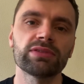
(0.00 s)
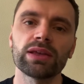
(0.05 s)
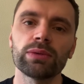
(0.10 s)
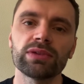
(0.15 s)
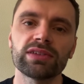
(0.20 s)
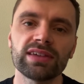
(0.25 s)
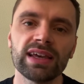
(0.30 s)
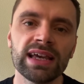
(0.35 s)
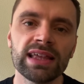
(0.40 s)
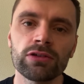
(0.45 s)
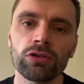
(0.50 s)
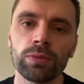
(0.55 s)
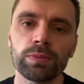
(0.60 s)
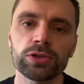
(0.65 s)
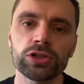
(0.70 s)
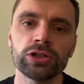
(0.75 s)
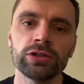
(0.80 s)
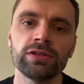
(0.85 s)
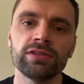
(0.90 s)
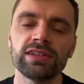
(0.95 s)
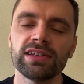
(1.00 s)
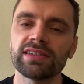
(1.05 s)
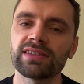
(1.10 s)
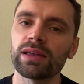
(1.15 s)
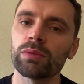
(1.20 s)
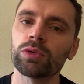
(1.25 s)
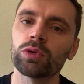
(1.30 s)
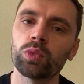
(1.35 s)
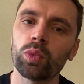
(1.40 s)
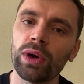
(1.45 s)
They would take their opportunities.
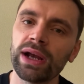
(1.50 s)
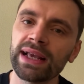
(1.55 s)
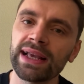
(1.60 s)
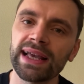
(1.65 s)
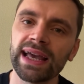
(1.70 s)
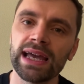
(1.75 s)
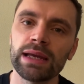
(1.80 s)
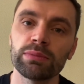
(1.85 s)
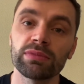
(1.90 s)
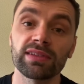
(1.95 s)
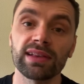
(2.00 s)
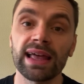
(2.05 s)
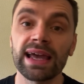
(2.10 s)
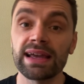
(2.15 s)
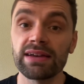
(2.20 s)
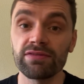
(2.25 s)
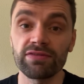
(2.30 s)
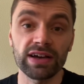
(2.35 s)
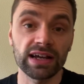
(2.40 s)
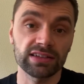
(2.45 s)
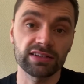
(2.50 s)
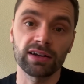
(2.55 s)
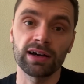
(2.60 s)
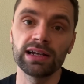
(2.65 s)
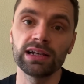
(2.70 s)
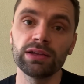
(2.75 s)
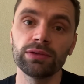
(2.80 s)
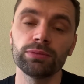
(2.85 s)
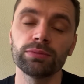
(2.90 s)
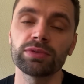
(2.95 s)
They would win games late. In fact,
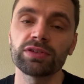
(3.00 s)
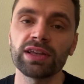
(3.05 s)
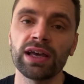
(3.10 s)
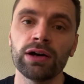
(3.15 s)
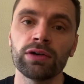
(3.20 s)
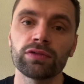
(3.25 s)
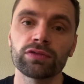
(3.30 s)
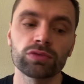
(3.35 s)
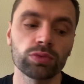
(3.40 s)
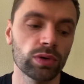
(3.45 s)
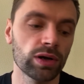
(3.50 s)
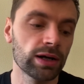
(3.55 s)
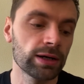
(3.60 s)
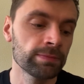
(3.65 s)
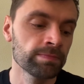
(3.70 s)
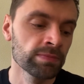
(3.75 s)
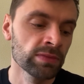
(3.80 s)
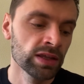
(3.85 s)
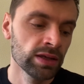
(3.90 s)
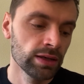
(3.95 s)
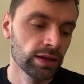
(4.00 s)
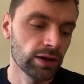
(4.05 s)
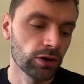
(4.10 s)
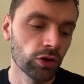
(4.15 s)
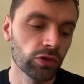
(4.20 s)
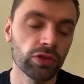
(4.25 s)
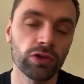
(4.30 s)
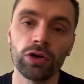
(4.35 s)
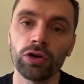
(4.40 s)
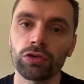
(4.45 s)
Ireland themselves were
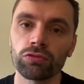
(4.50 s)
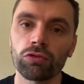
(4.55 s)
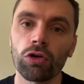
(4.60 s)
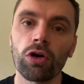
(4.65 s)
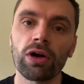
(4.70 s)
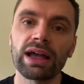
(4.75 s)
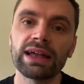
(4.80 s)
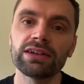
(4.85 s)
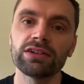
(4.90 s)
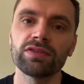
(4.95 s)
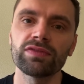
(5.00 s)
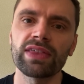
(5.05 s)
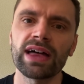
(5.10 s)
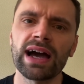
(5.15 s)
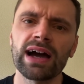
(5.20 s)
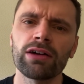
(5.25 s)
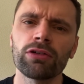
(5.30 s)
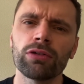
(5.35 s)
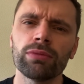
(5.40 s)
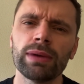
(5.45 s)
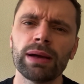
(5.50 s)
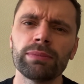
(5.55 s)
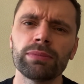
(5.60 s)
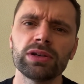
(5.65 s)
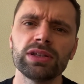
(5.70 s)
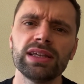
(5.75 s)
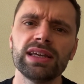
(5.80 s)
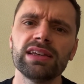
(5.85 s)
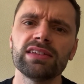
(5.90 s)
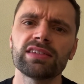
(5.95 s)
on the wrong end of that. I
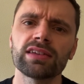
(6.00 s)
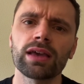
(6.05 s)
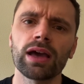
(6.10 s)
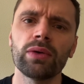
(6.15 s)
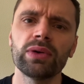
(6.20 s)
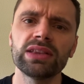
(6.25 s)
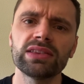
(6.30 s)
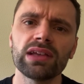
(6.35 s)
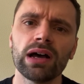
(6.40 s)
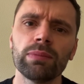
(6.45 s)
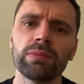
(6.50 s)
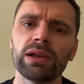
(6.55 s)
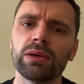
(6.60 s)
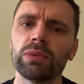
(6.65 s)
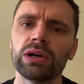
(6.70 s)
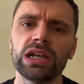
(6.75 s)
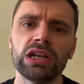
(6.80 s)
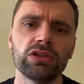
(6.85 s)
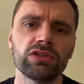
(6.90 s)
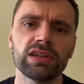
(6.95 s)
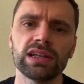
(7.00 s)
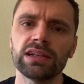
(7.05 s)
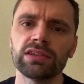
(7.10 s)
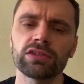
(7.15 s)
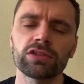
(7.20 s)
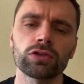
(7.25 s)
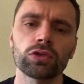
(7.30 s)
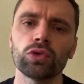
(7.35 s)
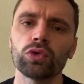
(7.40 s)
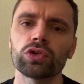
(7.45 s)
remember years ago in Dublin when New
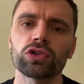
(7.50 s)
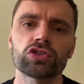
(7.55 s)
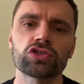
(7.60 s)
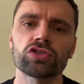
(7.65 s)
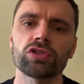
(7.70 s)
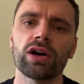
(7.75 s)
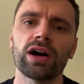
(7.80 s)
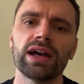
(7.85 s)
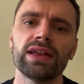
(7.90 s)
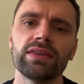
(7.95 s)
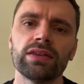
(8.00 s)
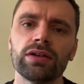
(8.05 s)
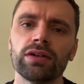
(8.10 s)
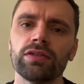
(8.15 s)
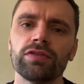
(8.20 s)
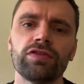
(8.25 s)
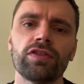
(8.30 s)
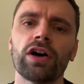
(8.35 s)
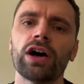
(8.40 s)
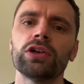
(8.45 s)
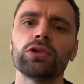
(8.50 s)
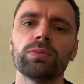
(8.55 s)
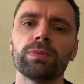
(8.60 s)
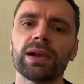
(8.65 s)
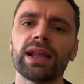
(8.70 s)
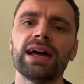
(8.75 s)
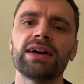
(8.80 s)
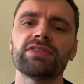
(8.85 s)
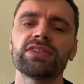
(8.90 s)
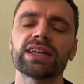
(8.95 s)
Zealand scored a try in the final
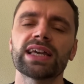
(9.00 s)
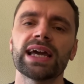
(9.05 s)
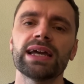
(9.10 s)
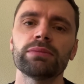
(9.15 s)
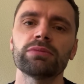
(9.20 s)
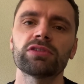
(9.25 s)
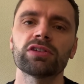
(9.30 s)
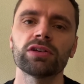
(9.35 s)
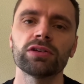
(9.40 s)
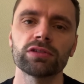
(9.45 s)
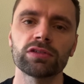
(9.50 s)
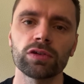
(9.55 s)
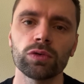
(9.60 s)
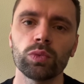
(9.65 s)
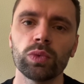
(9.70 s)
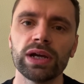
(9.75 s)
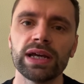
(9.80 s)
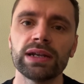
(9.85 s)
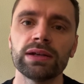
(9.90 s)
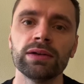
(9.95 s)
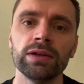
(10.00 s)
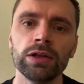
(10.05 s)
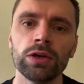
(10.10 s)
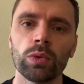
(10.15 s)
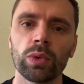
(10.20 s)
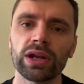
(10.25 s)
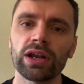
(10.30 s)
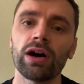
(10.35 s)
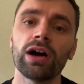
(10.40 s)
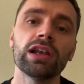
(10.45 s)
play of the game to win,
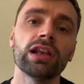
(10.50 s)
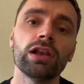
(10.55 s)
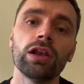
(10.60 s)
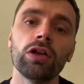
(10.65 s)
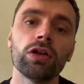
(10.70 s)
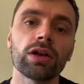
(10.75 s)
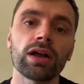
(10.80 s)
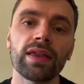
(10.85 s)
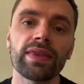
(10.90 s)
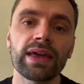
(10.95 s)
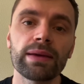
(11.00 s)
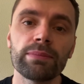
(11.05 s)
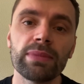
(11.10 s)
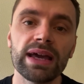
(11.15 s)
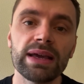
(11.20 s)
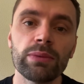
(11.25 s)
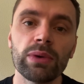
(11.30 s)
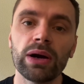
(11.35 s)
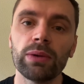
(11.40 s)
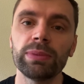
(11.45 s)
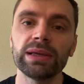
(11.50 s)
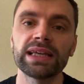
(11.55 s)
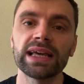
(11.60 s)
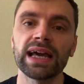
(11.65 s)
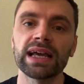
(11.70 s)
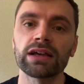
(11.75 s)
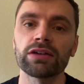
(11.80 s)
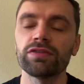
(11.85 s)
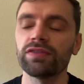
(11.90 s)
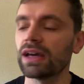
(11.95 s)
when Ireland looked like they may well be
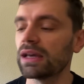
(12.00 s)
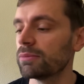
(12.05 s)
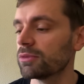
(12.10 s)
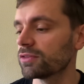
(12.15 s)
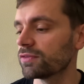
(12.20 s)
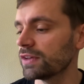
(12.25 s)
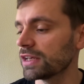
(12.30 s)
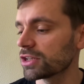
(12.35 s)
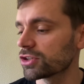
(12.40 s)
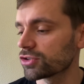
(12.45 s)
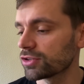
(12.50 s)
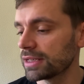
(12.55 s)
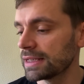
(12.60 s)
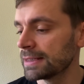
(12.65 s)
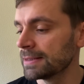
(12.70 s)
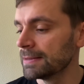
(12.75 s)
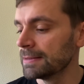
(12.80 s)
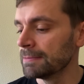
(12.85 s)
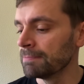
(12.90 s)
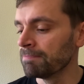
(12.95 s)
getting a famous victory.